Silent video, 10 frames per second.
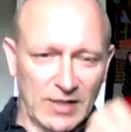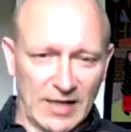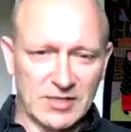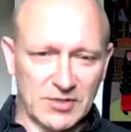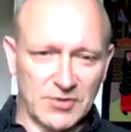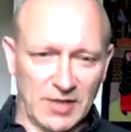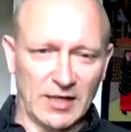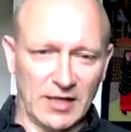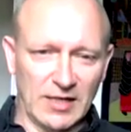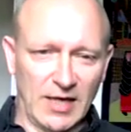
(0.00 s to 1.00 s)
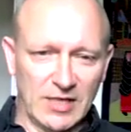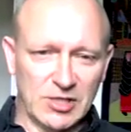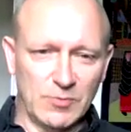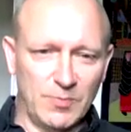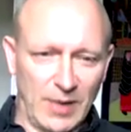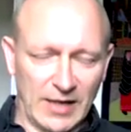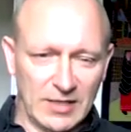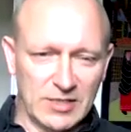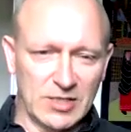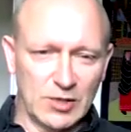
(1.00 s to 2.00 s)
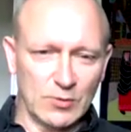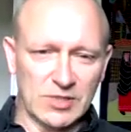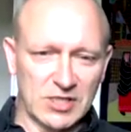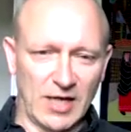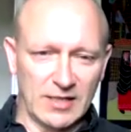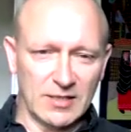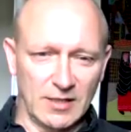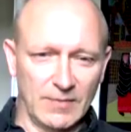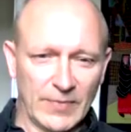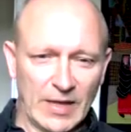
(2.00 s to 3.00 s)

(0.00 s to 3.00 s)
That's the thing that gets you back into your center.